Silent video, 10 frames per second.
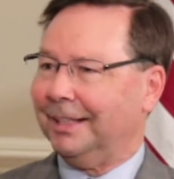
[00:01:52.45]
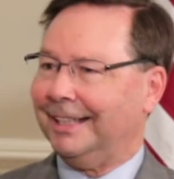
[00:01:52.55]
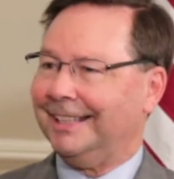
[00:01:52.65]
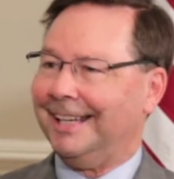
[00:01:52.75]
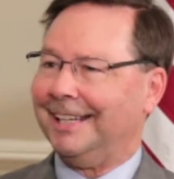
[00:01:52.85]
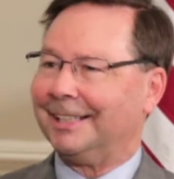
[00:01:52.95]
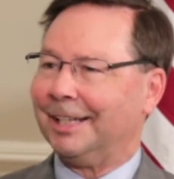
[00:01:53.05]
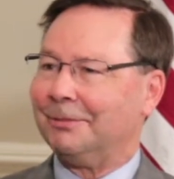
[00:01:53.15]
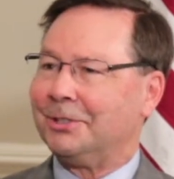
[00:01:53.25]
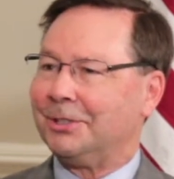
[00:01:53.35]
They
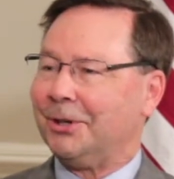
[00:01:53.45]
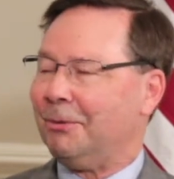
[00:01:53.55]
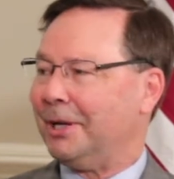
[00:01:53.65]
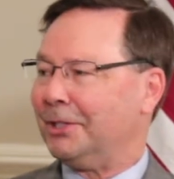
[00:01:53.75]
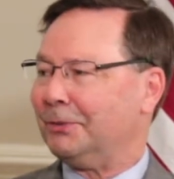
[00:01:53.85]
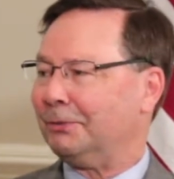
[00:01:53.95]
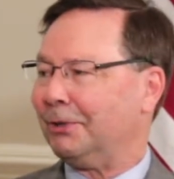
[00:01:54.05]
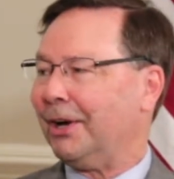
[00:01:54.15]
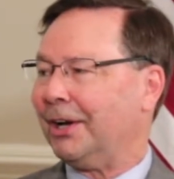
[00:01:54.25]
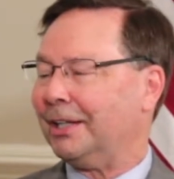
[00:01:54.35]
uncovered so much
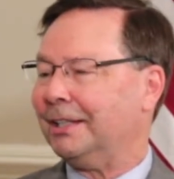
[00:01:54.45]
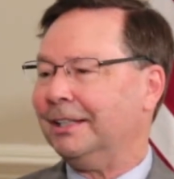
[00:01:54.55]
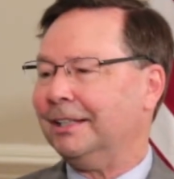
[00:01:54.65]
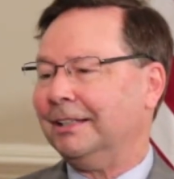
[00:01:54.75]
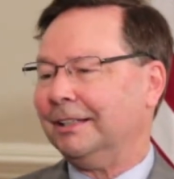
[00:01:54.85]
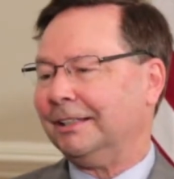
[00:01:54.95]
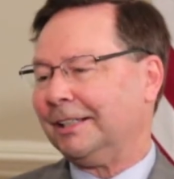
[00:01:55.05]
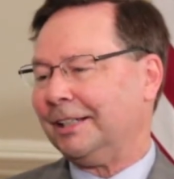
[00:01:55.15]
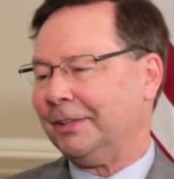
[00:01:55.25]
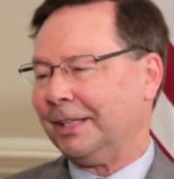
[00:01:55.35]
fraud
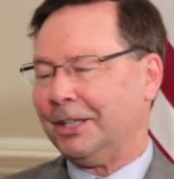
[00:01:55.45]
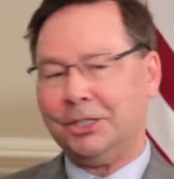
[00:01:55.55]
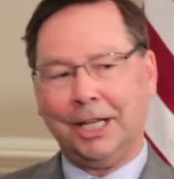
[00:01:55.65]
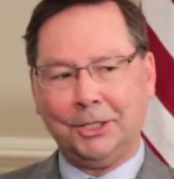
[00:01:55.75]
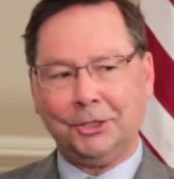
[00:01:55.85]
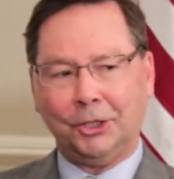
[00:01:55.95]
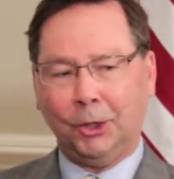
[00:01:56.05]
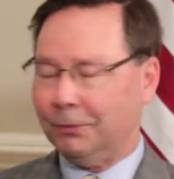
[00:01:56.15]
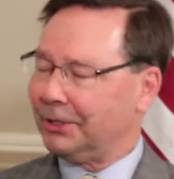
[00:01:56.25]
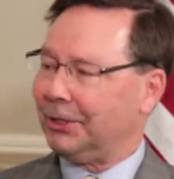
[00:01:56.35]
that a judge
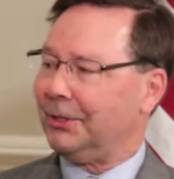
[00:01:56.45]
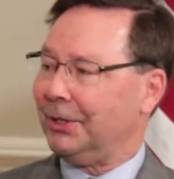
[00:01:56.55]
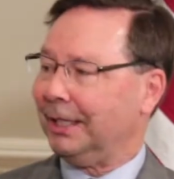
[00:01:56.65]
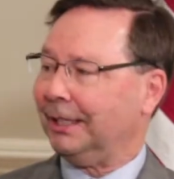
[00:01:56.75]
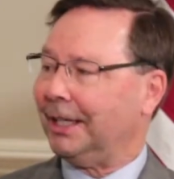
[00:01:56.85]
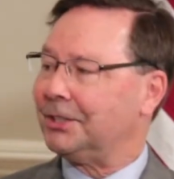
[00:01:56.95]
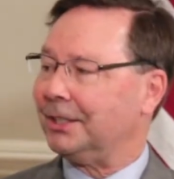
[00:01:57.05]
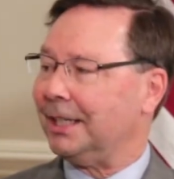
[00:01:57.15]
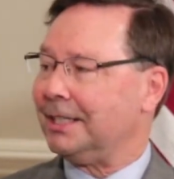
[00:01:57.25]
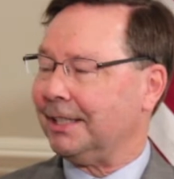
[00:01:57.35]
overturned the
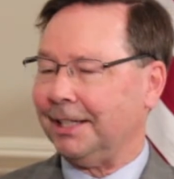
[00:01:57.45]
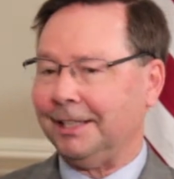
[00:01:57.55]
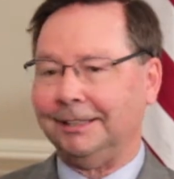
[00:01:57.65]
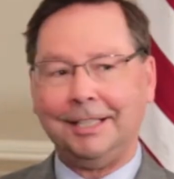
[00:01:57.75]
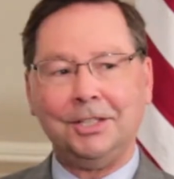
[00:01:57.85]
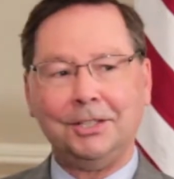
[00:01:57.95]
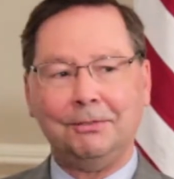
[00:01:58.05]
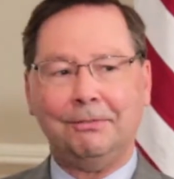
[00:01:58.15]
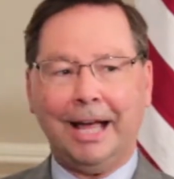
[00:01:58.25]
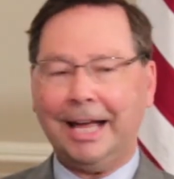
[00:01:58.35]
election and said at least
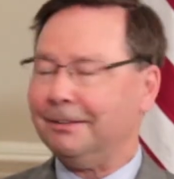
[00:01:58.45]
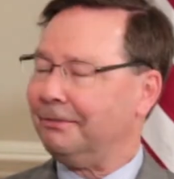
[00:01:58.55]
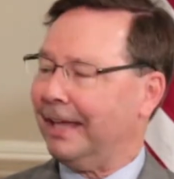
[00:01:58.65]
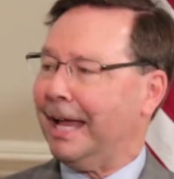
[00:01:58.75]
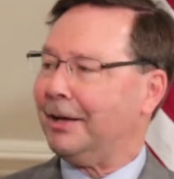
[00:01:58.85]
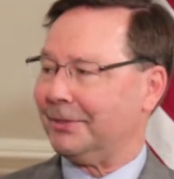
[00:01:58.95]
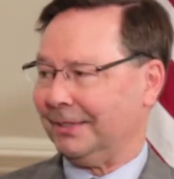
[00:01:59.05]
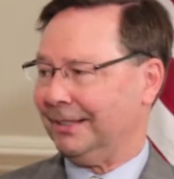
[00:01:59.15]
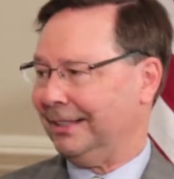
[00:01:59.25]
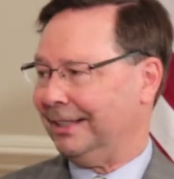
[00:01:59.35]

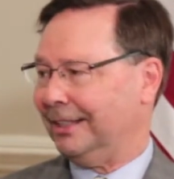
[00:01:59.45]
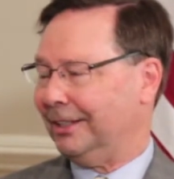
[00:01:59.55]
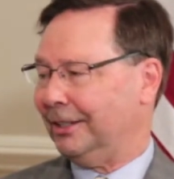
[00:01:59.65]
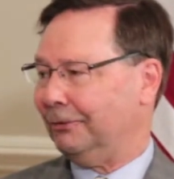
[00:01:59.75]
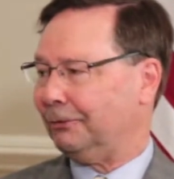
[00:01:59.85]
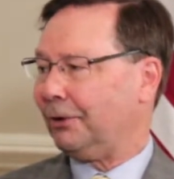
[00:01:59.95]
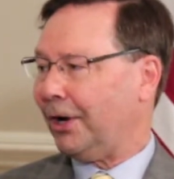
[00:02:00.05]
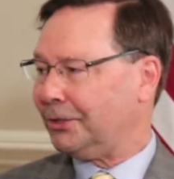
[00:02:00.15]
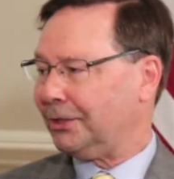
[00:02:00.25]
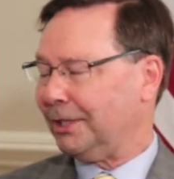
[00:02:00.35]
5,000
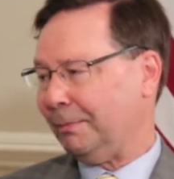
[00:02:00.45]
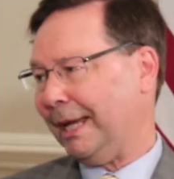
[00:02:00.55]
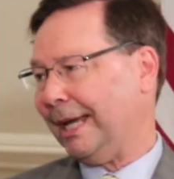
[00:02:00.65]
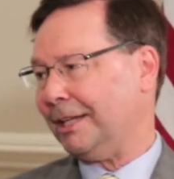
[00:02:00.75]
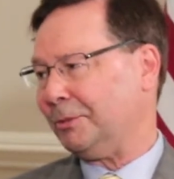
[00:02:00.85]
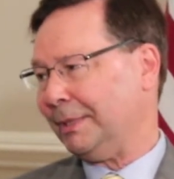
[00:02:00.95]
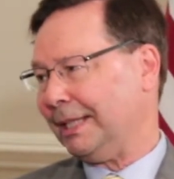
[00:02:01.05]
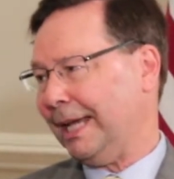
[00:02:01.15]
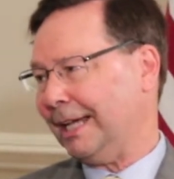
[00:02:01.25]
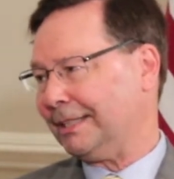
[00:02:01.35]
fraudulent ballots been
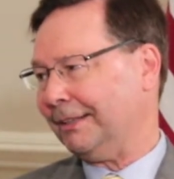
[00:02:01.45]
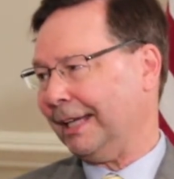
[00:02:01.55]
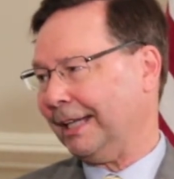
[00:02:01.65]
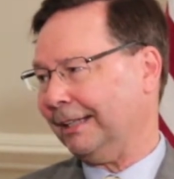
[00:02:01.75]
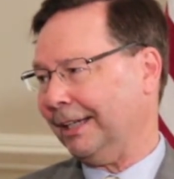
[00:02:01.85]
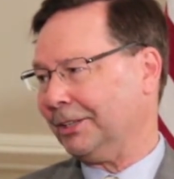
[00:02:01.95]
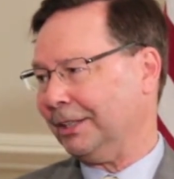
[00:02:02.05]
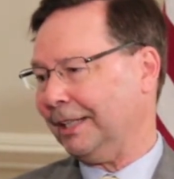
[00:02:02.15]
cast in that election.